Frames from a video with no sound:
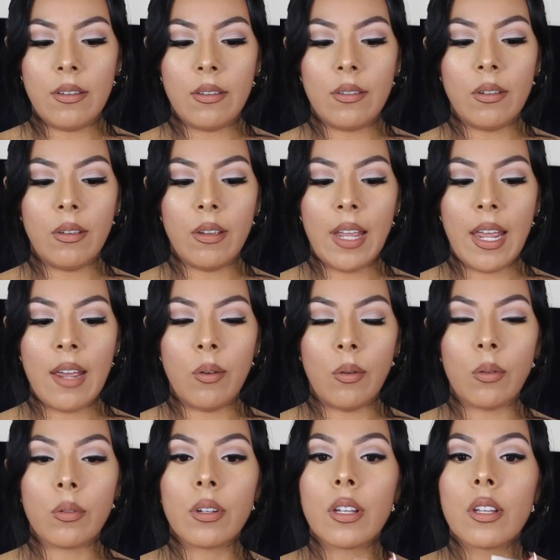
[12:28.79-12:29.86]
So,
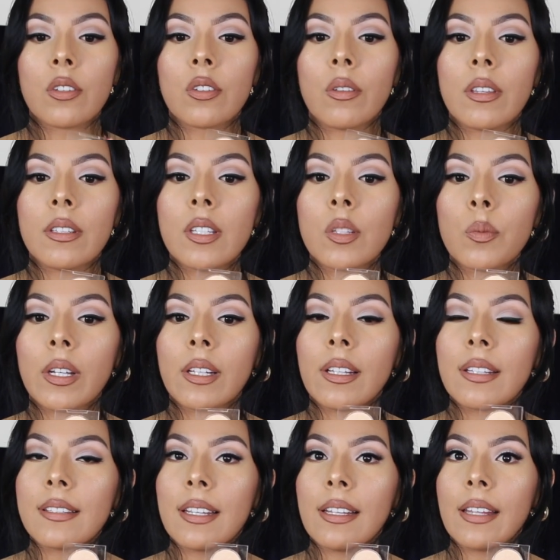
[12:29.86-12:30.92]
ow. So this is what
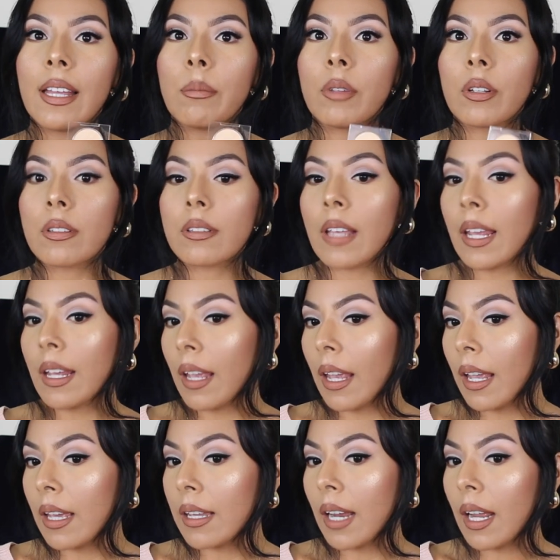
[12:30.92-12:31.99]
Glitz and Glam looks like,
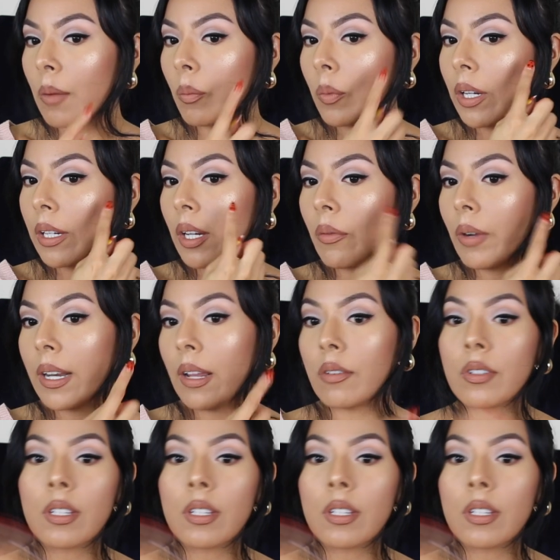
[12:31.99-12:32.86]
and I'm wearing it right now.